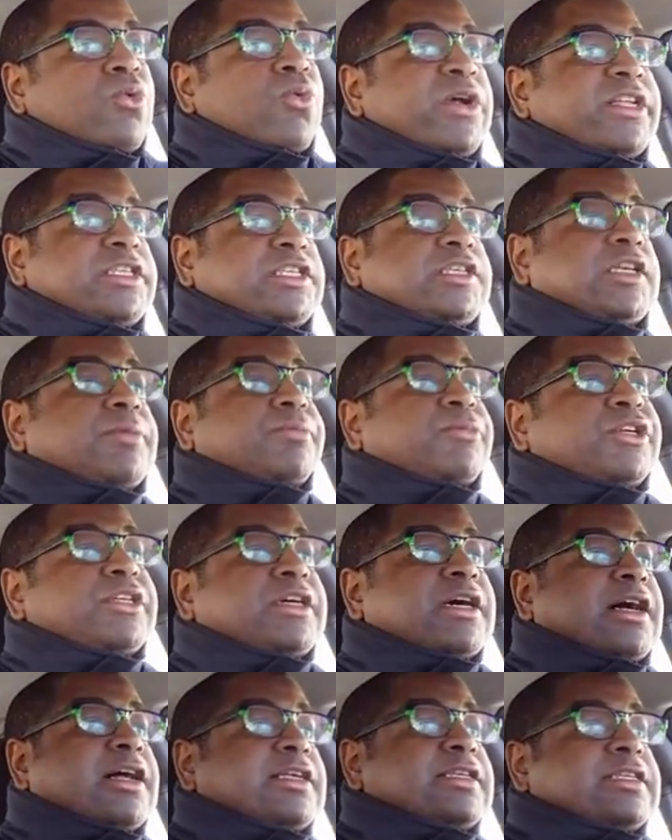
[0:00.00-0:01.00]
when someone
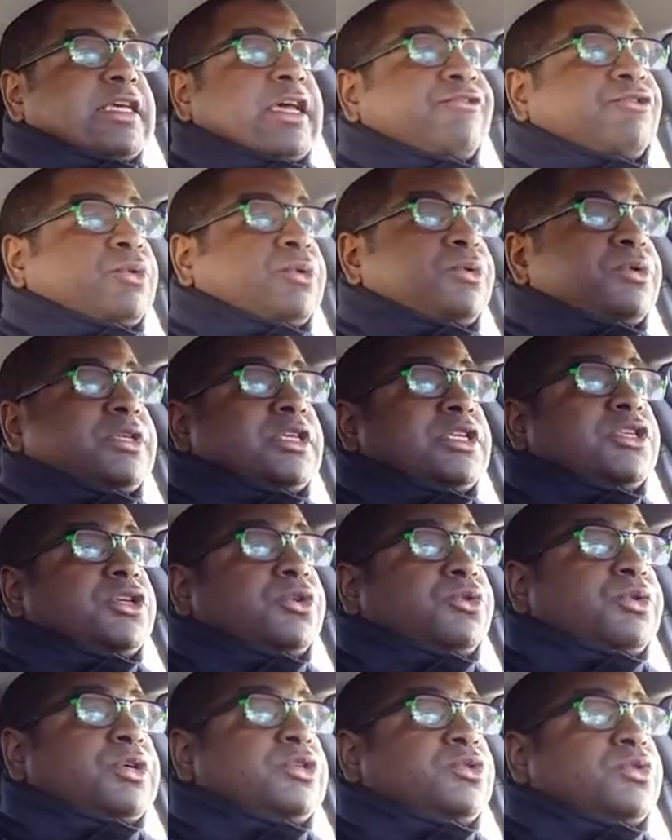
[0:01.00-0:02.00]
calls everyone who
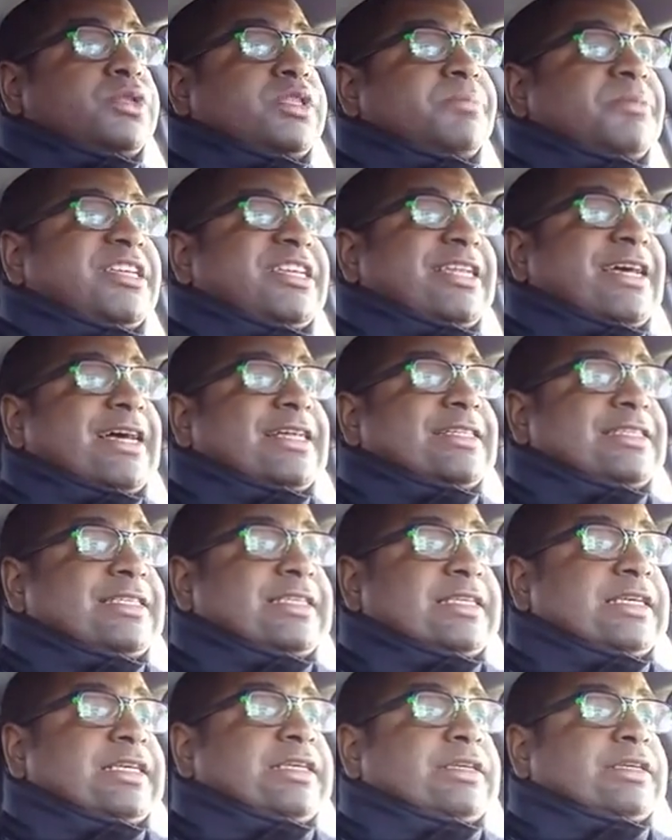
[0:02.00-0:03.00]
disagrees with them a
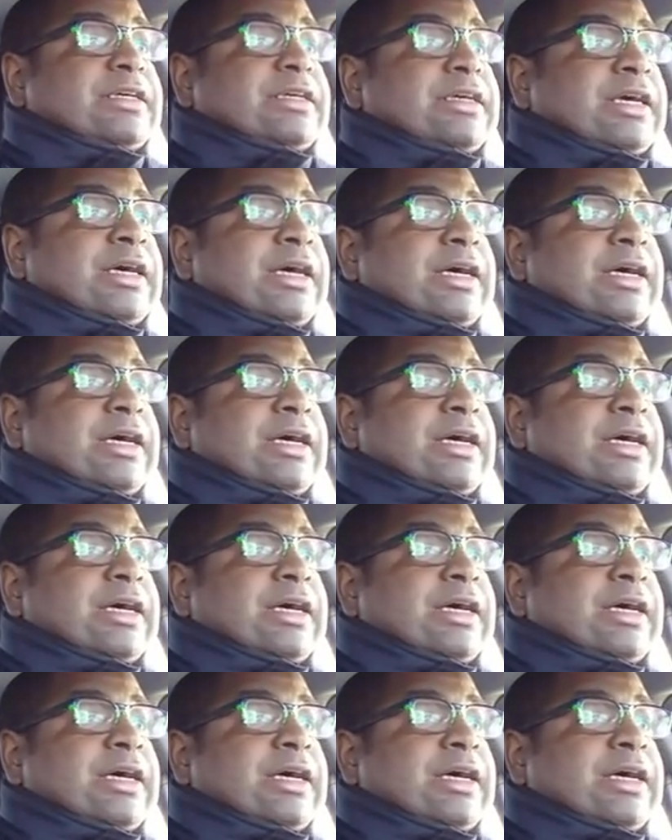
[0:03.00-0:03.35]
Nazi.